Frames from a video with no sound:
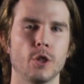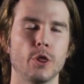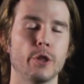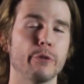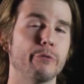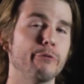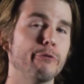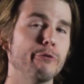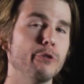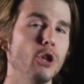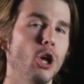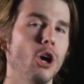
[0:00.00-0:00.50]

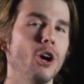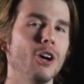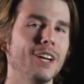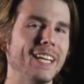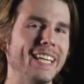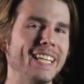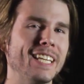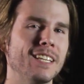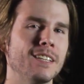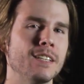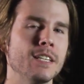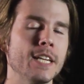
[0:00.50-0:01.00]
The flaw
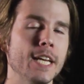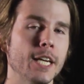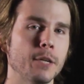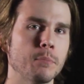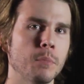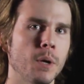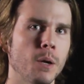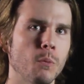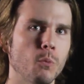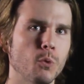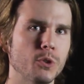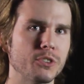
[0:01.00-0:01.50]
in
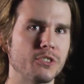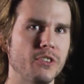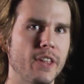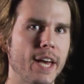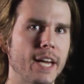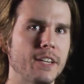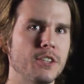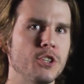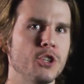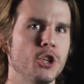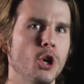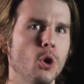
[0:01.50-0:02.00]
Enigma was
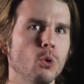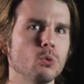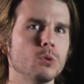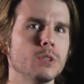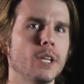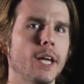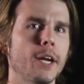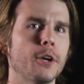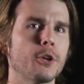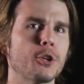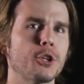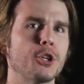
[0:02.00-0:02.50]
that no
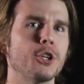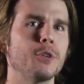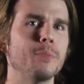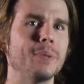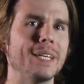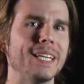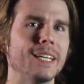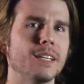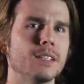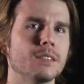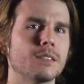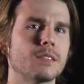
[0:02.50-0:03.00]
letter could
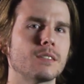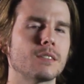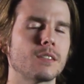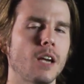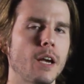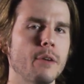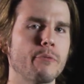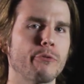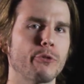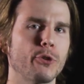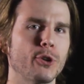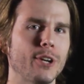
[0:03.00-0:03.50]
be
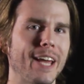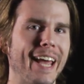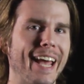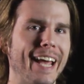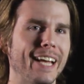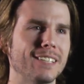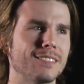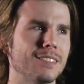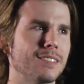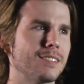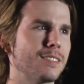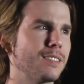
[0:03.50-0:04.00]
enciphered
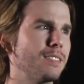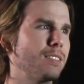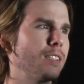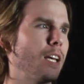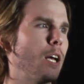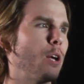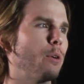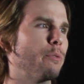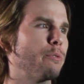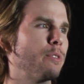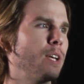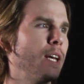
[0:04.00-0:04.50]
as
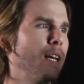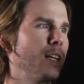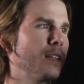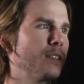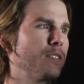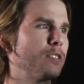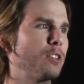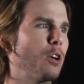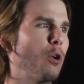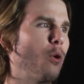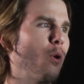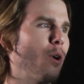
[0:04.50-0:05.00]
itself,
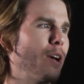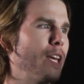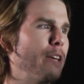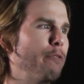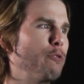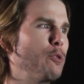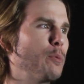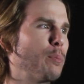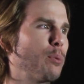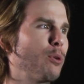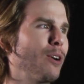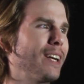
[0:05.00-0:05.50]
so
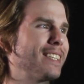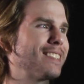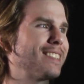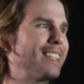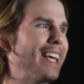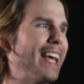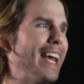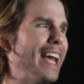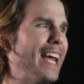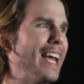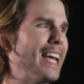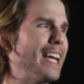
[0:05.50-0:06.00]
if you
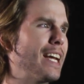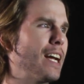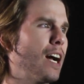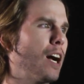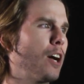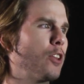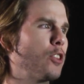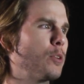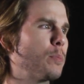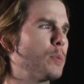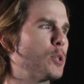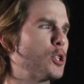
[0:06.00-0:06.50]
pressed A
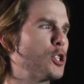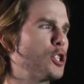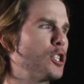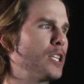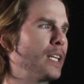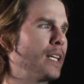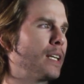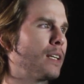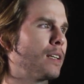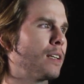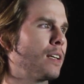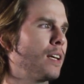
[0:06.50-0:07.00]
on the
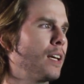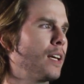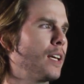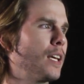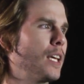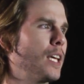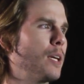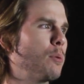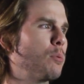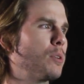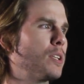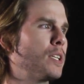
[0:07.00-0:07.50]
machine,
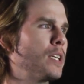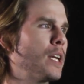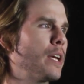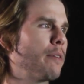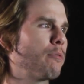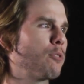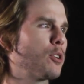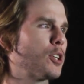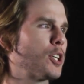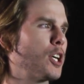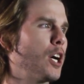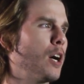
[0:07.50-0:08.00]
it would
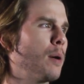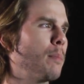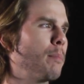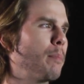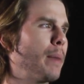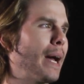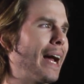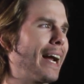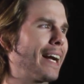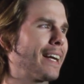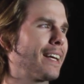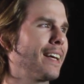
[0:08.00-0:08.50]
never come
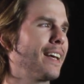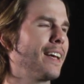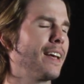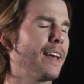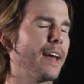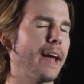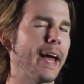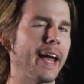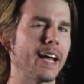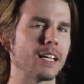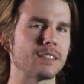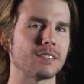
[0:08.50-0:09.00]
back
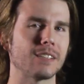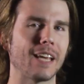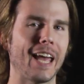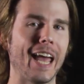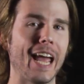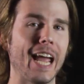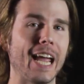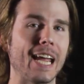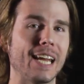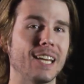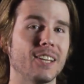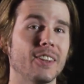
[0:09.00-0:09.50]
as
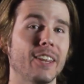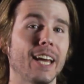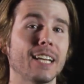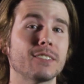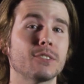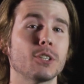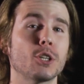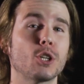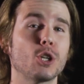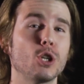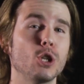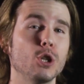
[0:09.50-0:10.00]
A.
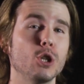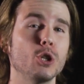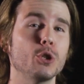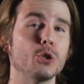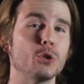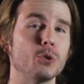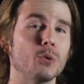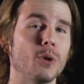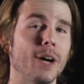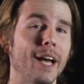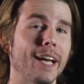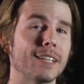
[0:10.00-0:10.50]
That's a
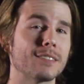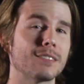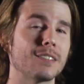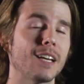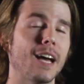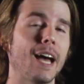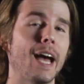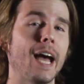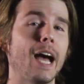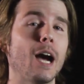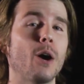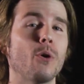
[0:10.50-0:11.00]
clue as to
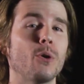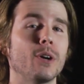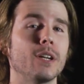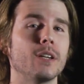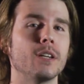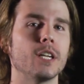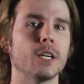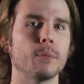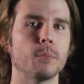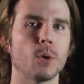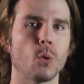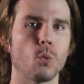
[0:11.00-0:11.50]
how
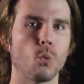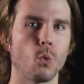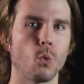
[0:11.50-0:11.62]
Enigma